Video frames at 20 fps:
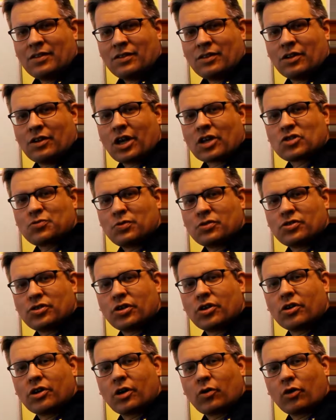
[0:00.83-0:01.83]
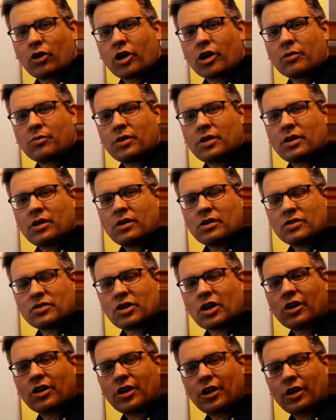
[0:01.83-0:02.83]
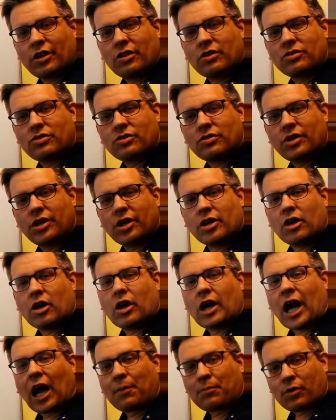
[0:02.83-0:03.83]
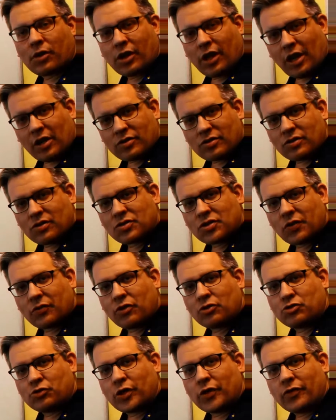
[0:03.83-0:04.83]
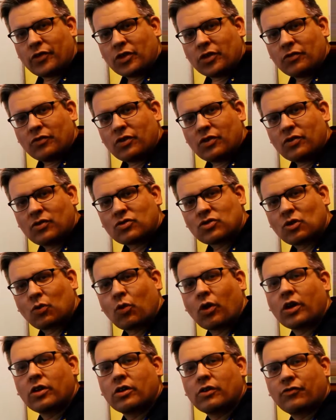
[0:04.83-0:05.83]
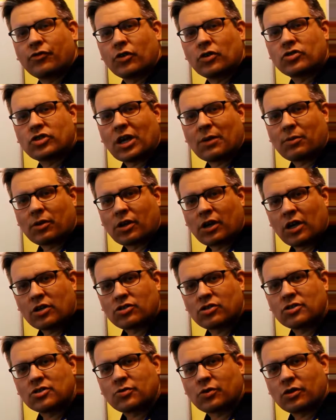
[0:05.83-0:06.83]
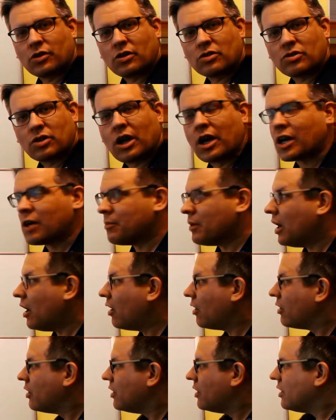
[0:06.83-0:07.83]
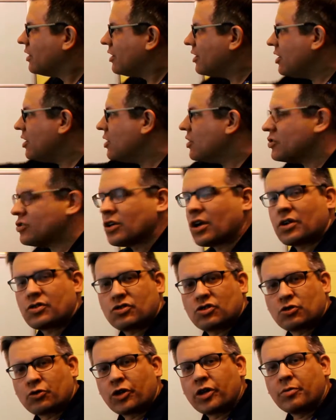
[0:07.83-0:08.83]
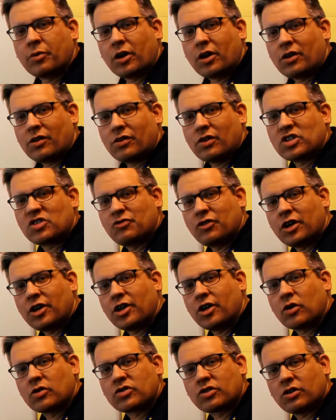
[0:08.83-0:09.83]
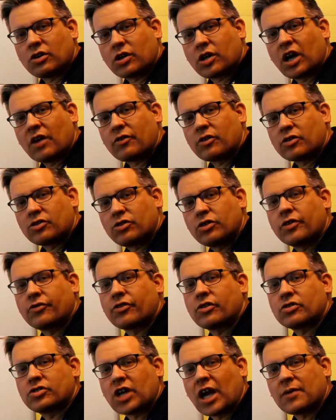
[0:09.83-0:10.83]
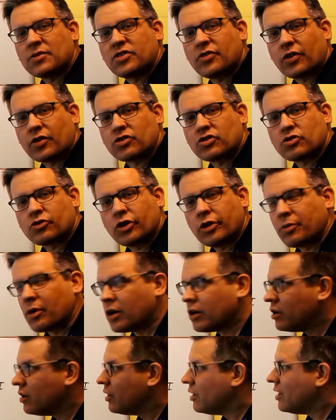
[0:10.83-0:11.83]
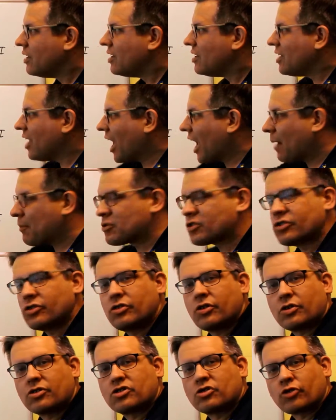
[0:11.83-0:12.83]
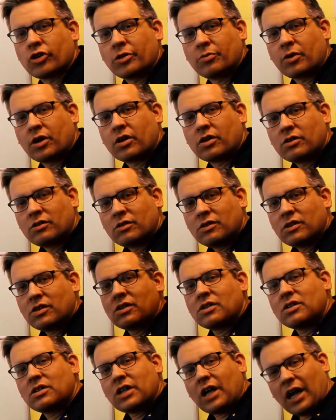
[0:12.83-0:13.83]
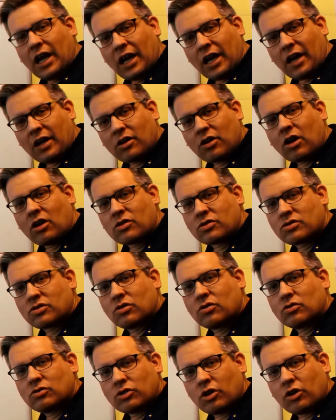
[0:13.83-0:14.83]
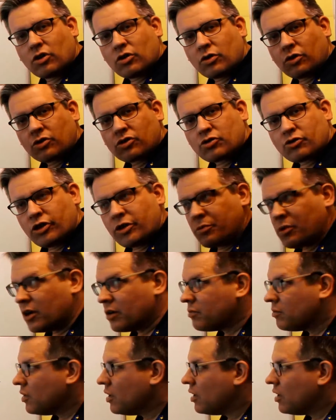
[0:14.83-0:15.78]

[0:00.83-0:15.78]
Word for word: The next material that we're going to be starting to get into here are applications of the derivative. So one of the first applications we're going to talk about is extrema. This video is going to cover two different types of extrema, absolute extrema and also local extrema.